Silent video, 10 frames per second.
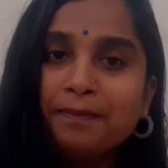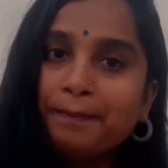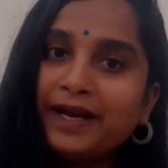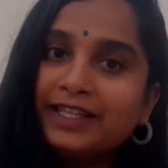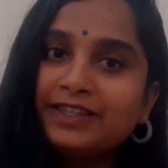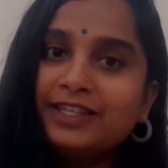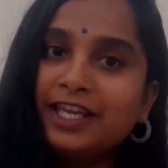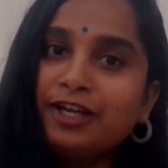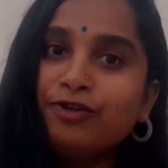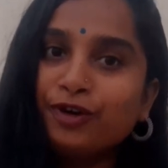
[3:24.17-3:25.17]
but
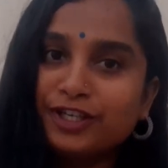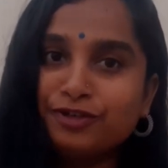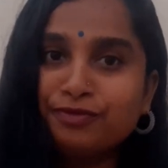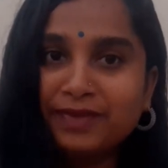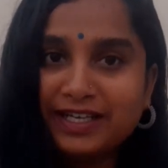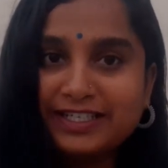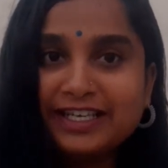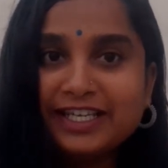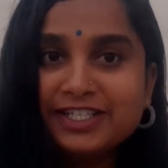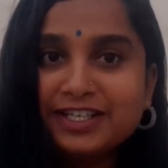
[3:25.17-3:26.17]
they got into
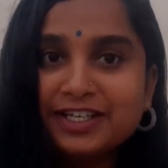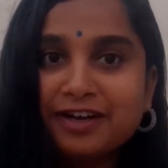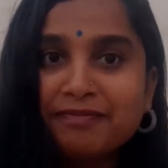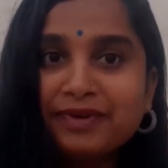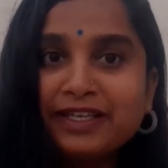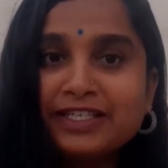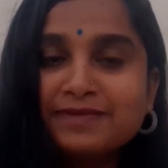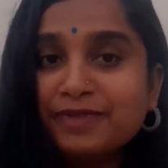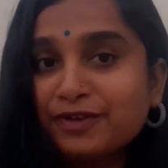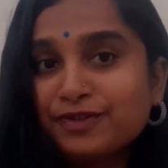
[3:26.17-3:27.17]
multinational companies
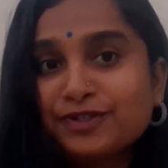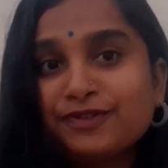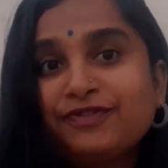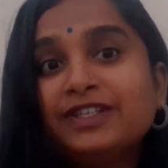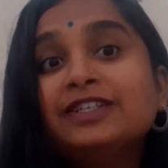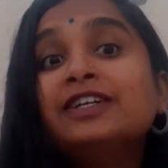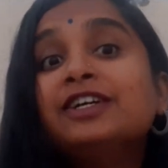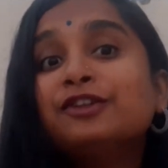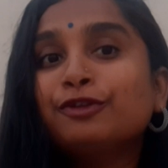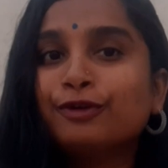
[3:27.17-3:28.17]
because of the
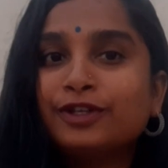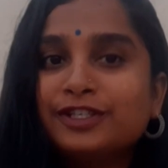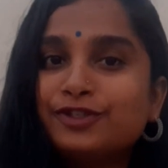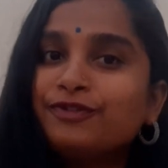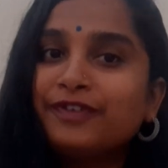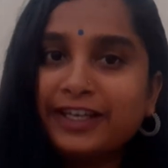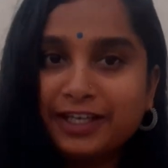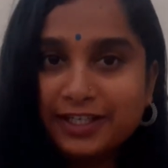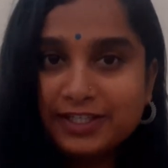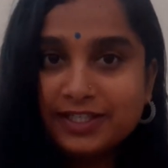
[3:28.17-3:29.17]
knowledge of
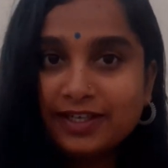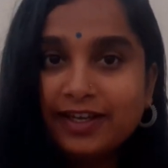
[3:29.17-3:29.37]
English.